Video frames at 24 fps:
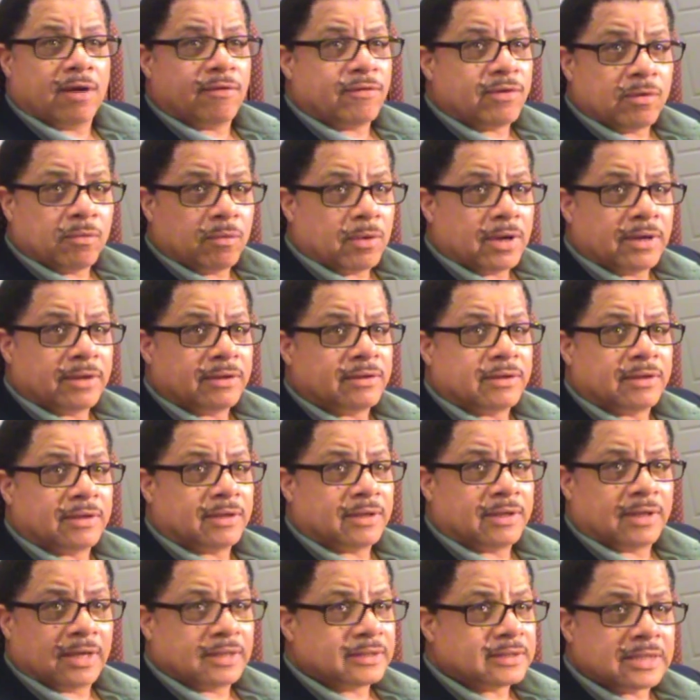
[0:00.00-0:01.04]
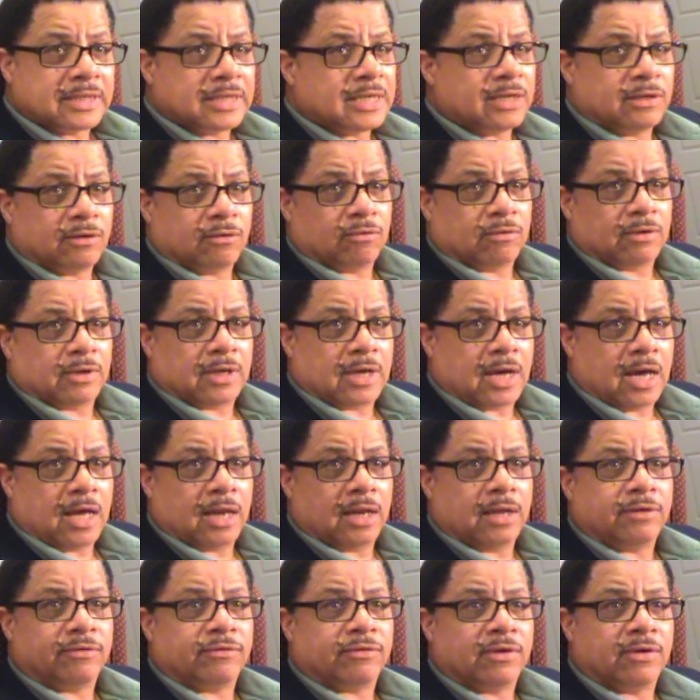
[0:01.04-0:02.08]
everyone doesn't need to go to
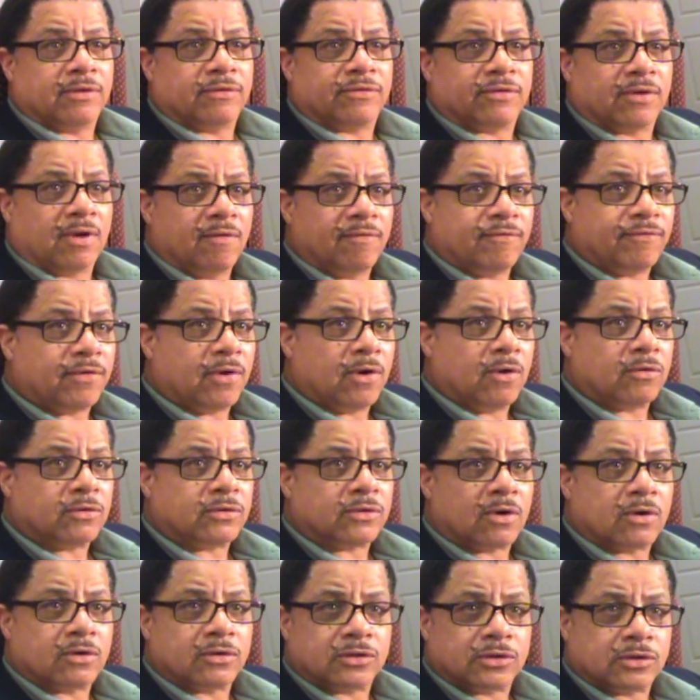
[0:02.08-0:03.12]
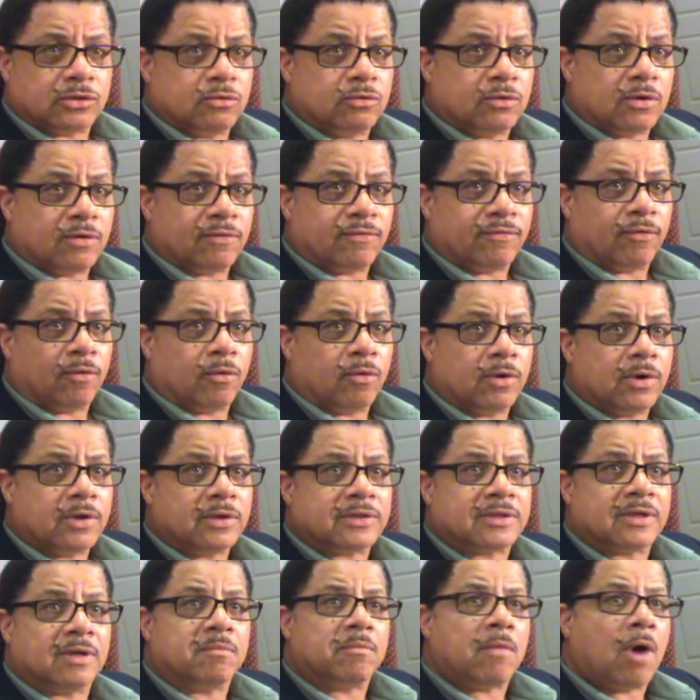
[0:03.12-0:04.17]
college, and some folks aren't suited for
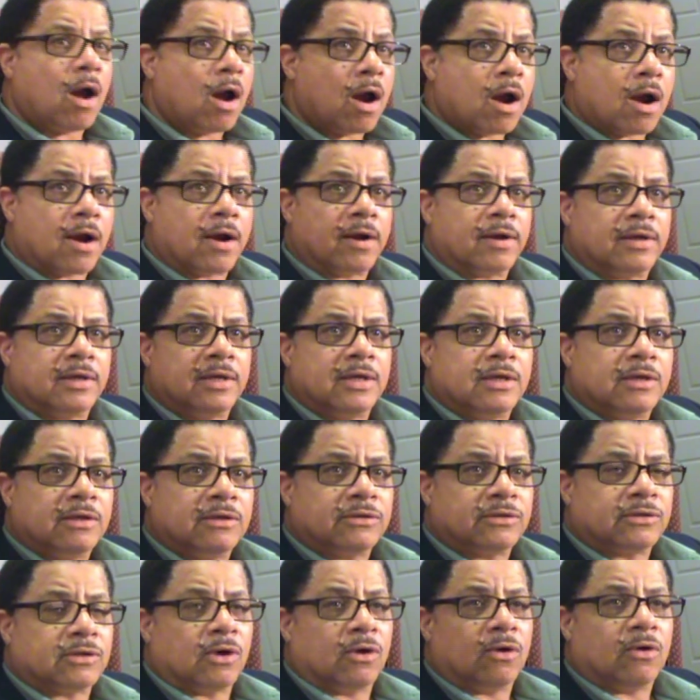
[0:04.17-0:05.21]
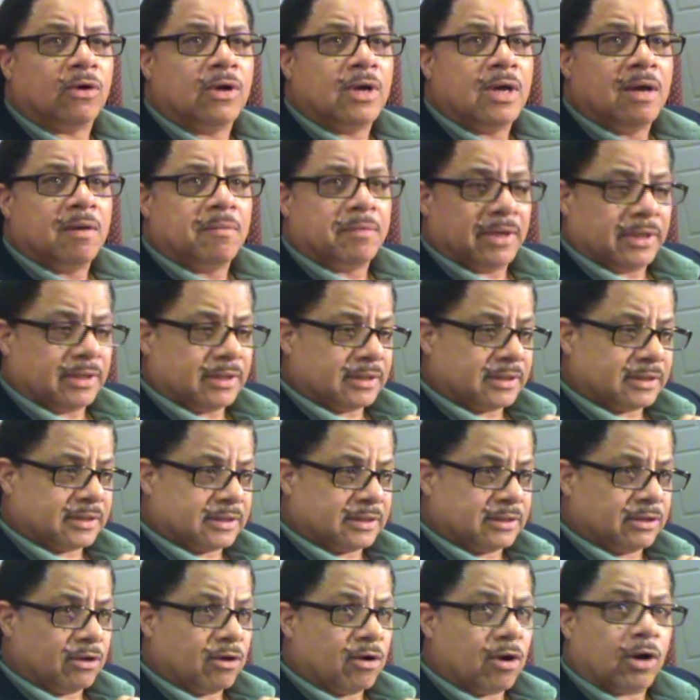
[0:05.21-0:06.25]
it, some are. So, but
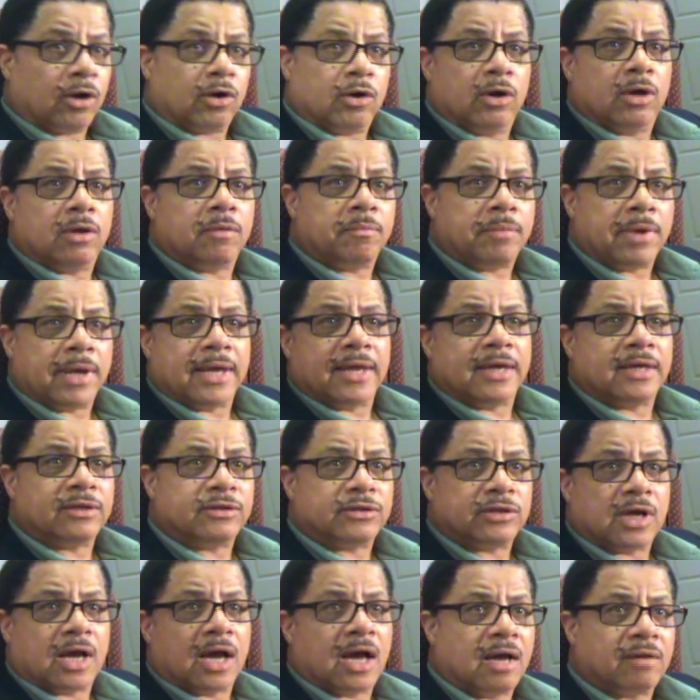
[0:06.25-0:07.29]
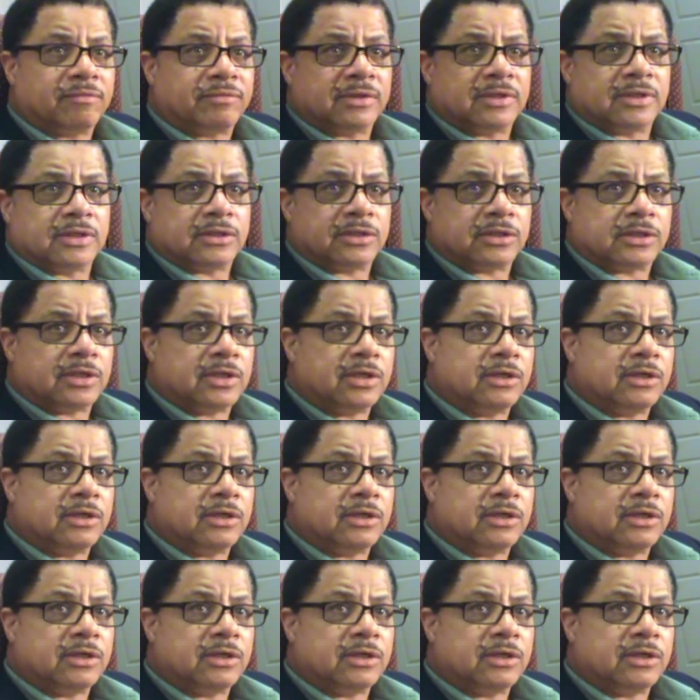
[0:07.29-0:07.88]
there are good paying jobs and the